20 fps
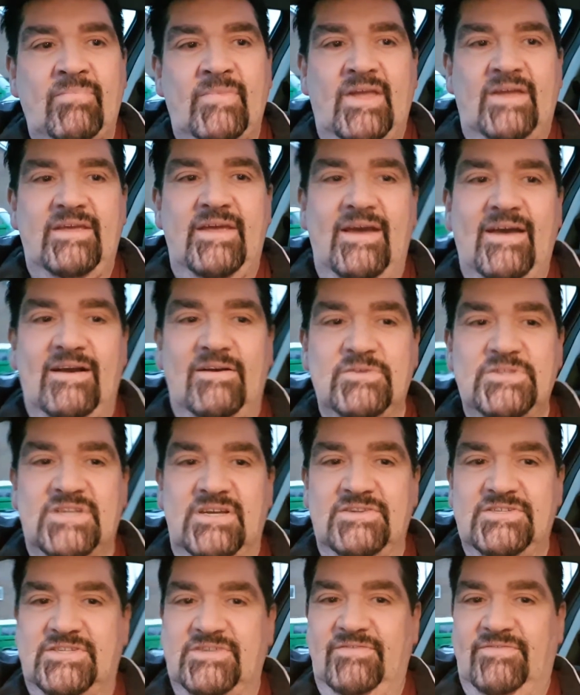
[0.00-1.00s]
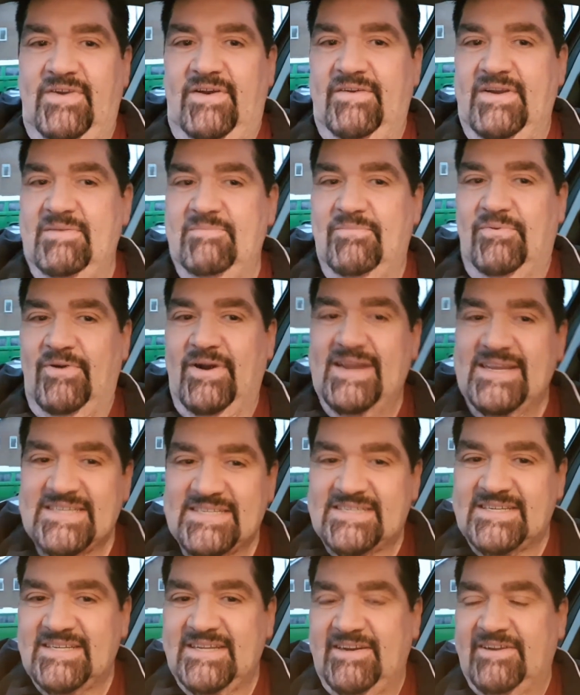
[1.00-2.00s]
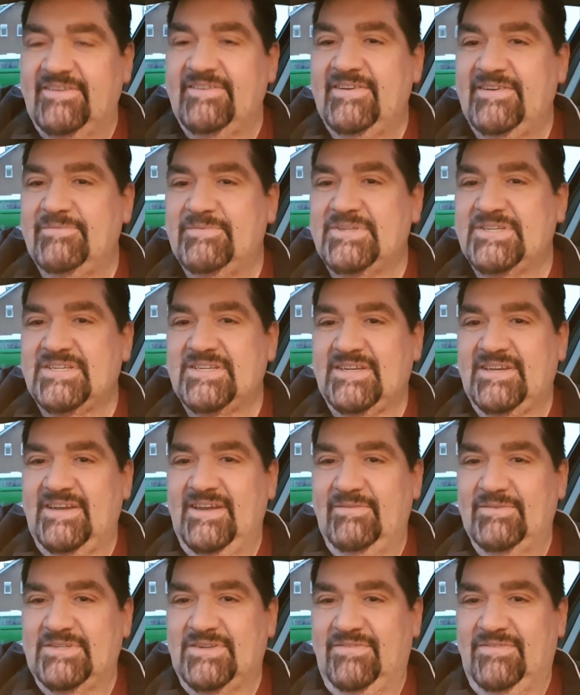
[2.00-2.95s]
Yeah, I was sort of very impressed. You know, it was a